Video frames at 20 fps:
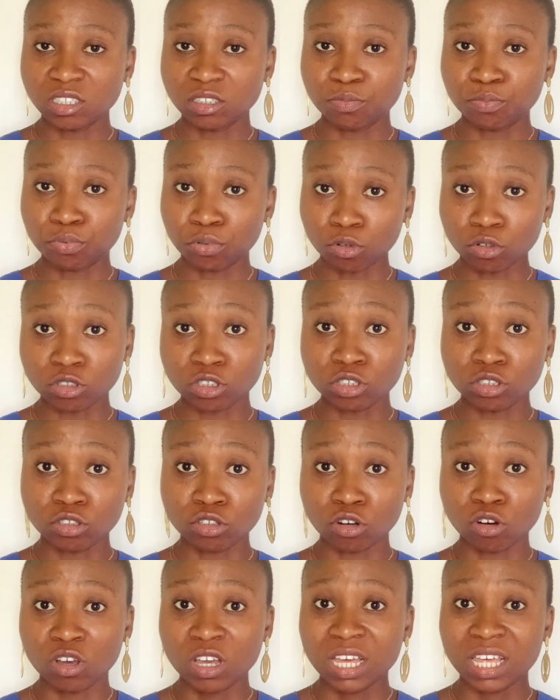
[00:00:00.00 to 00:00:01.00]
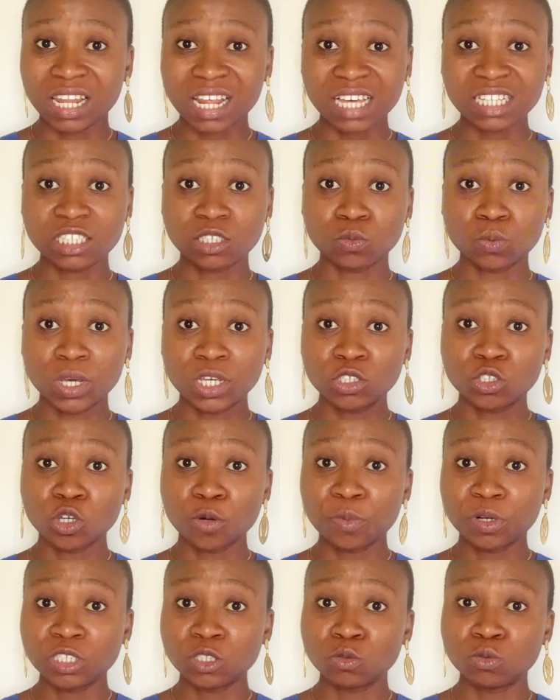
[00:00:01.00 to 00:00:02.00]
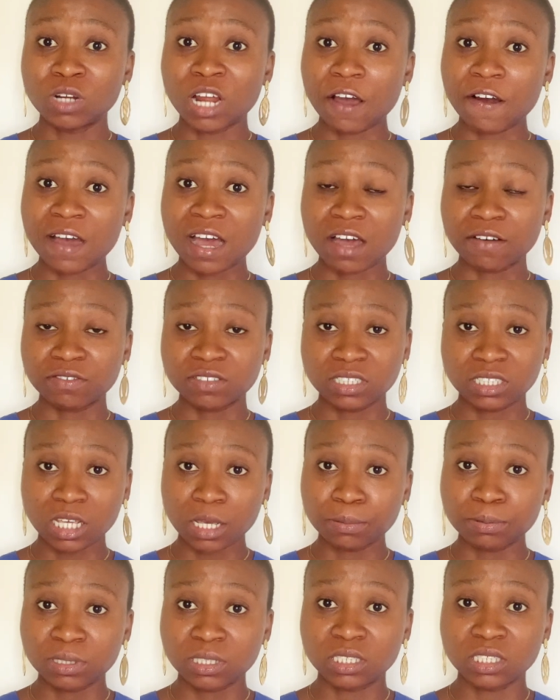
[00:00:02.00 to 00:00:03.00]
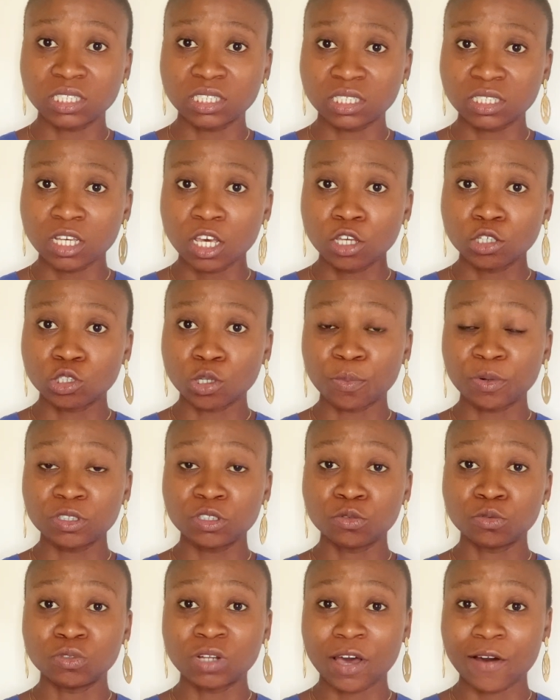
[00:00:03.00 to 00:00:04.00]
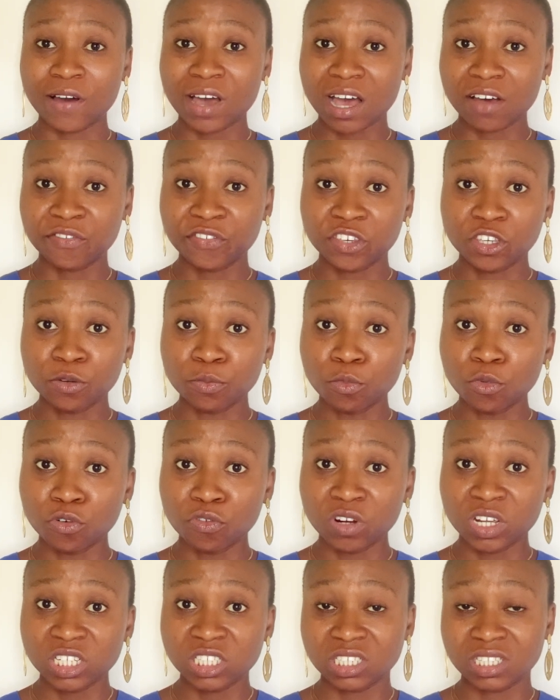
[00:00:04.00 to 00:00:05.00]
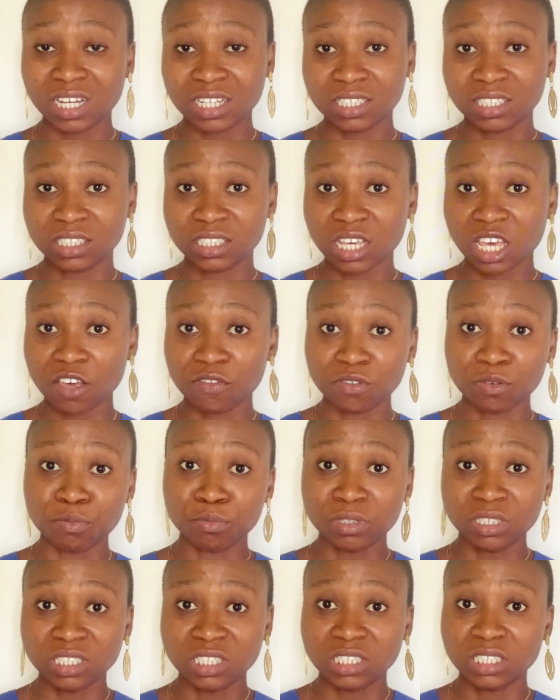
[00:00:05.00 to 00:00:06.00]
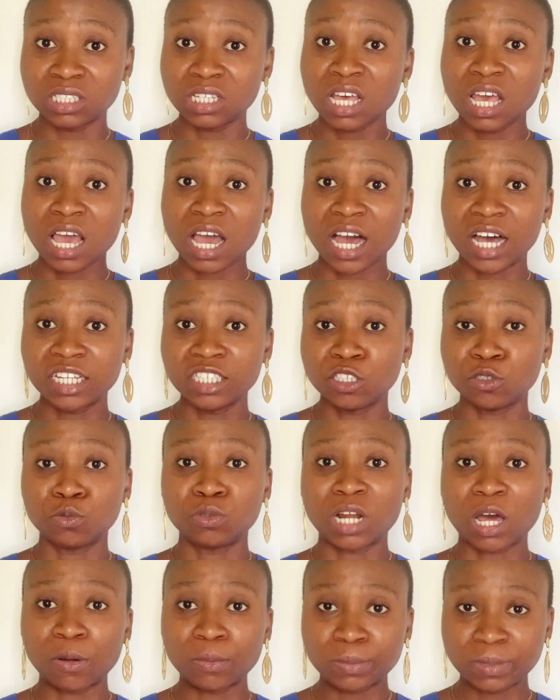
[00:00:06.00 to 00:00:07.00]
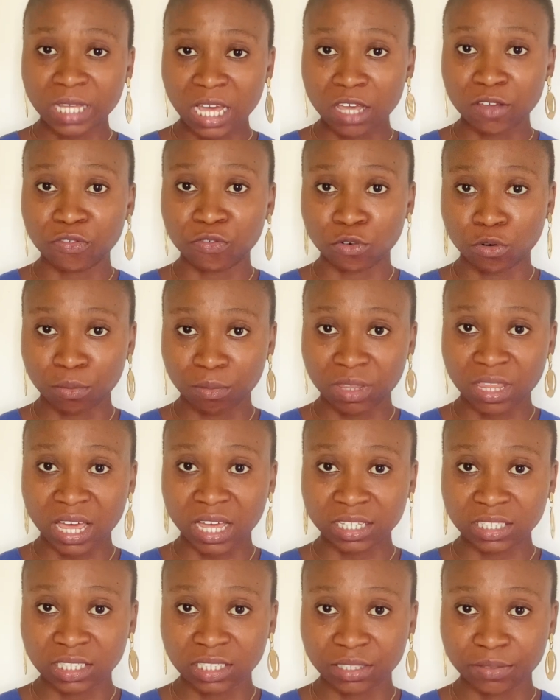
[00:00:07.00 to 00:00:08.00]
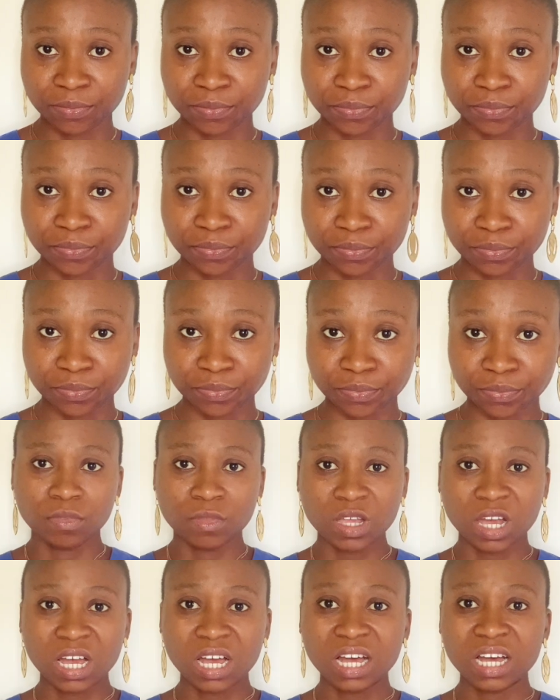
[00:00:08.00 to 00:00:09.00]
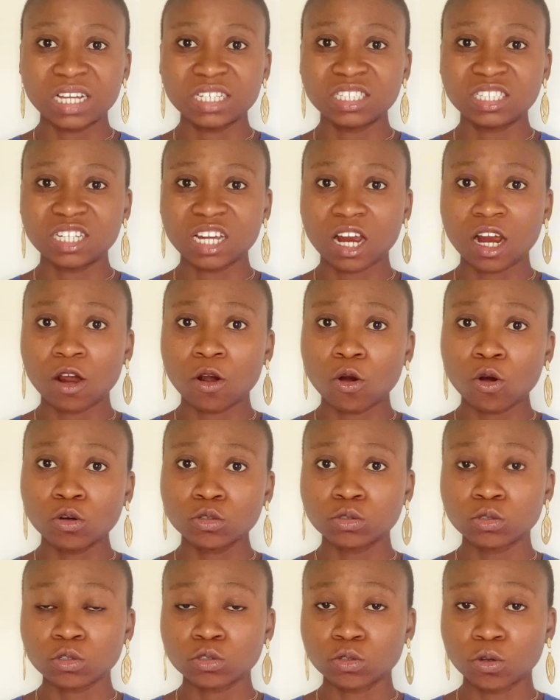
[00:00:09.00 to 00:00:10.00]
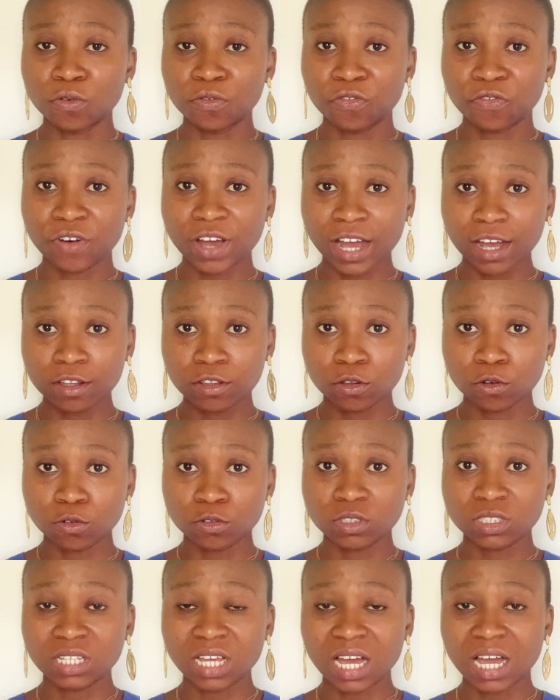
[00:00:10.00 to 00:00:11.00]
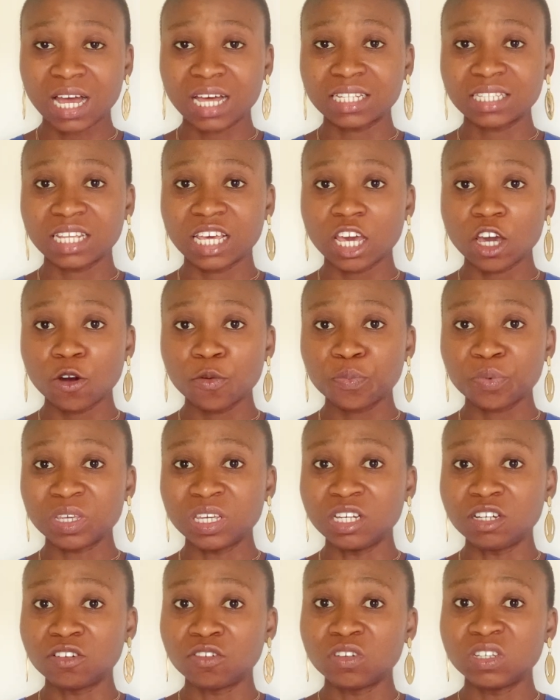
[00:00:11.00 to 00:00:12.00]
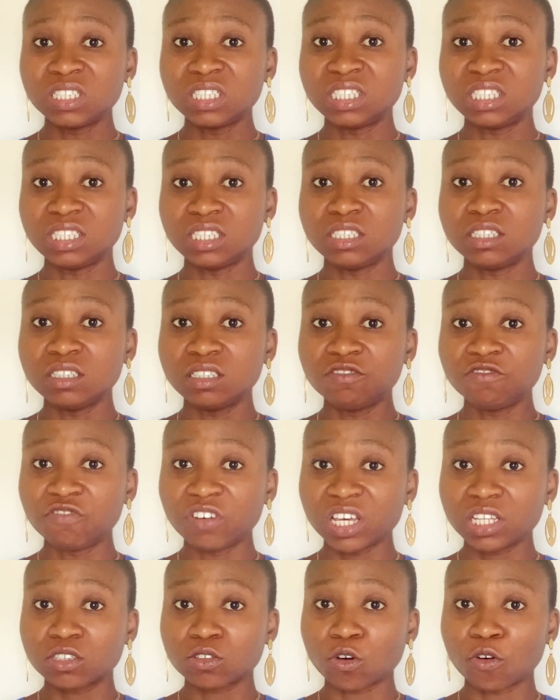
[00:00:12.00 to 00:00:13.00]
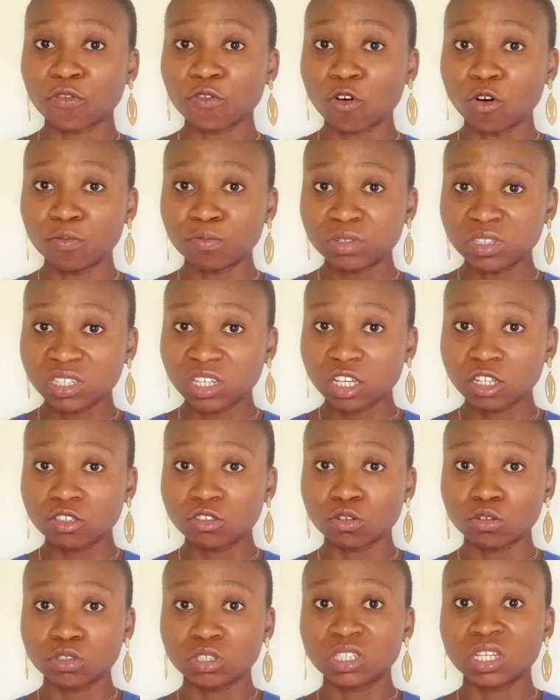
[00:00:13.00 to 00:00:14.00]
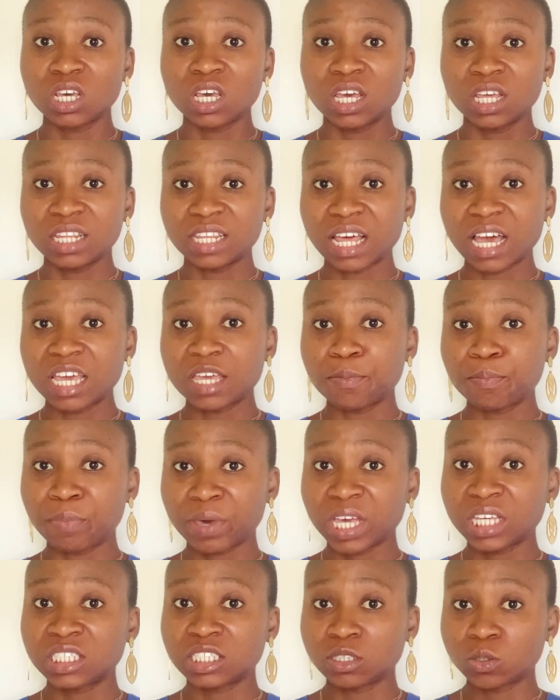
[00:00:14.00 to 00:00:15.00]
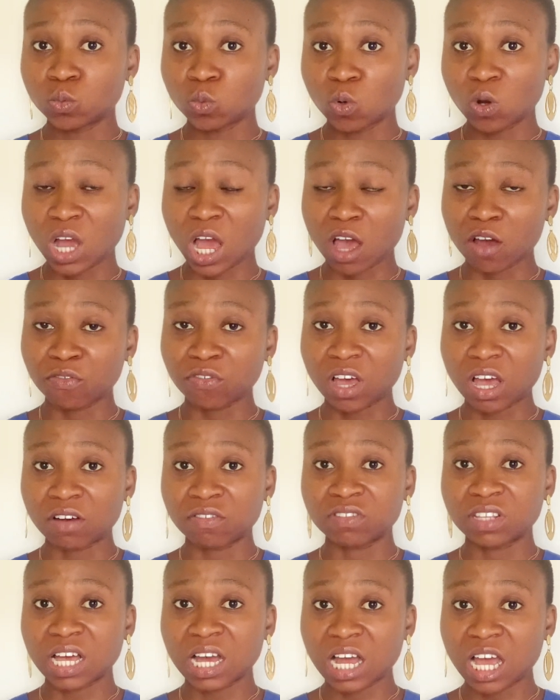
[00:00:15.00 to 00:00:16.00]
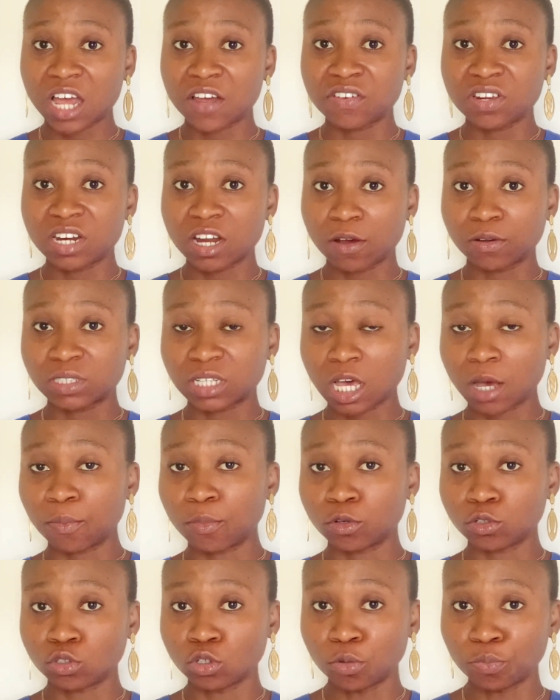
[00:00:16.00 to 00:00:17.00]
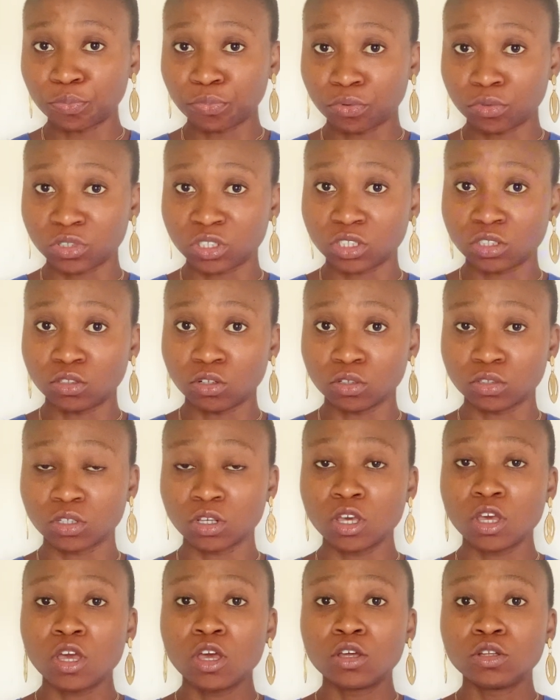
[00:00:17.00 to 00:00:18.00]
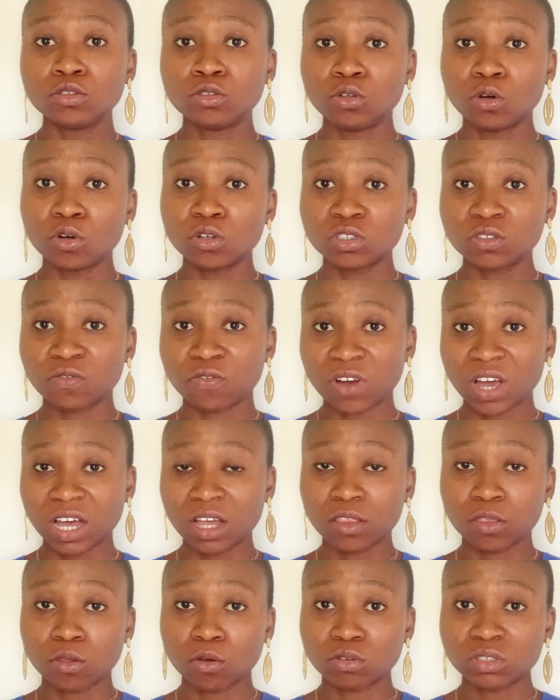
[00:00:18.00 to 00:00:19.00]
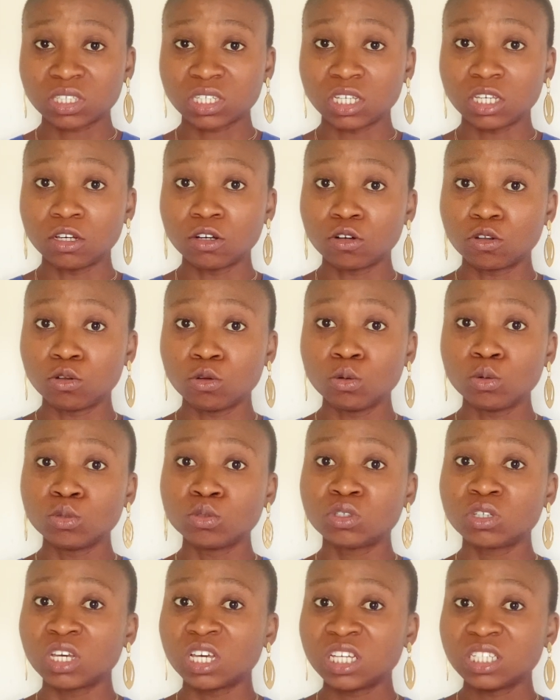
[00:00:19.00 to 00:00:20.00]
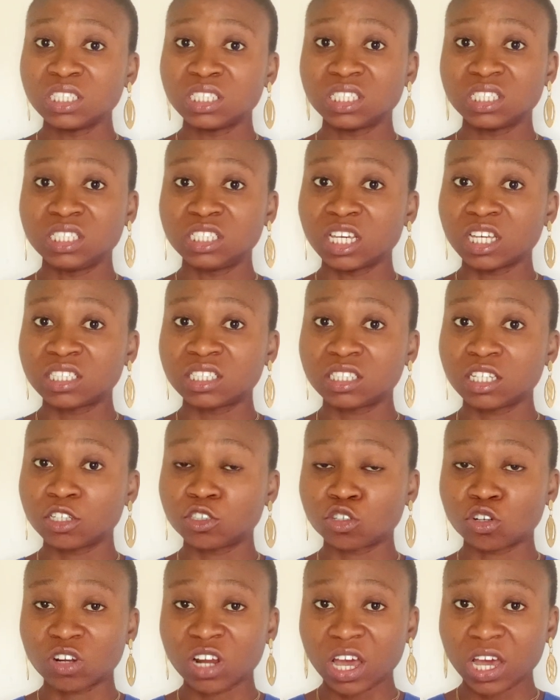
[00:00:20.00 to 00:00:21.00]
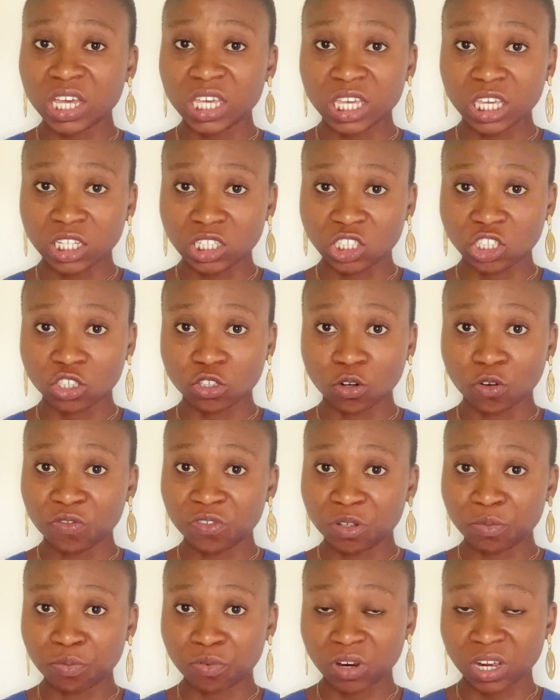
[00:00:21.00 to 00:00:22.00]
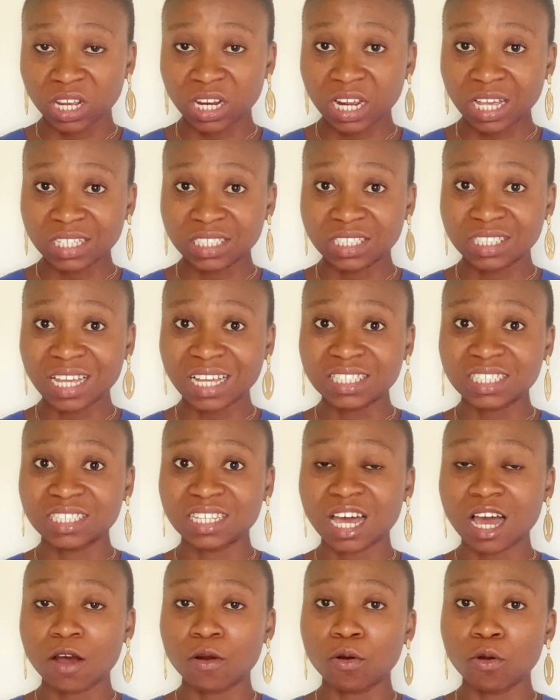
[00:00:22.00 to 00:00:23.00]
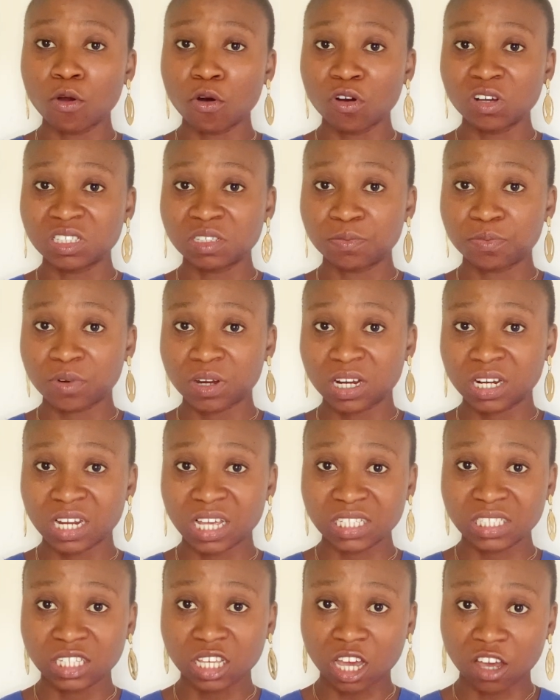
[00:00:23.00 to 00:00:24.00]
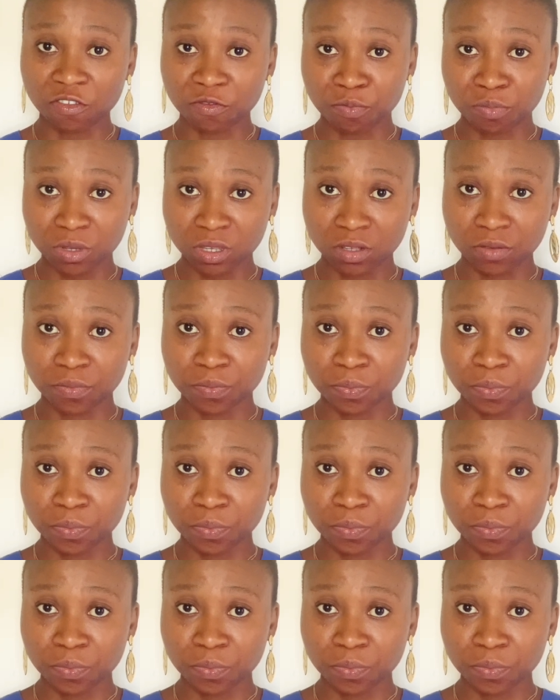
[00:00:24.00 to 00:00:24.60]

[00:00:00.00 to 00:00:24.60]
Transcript: procedure. That is when somebody will now have sepsis, somebody will now have hemorrhage, that is heavy bleeding, and they will now die from that. And there are also some factors that can help increase the rate of complications that a person will have after carrying out abortion procedures. Those factors include the gestational age of the pregnancy, that is how long the pregnancy has been.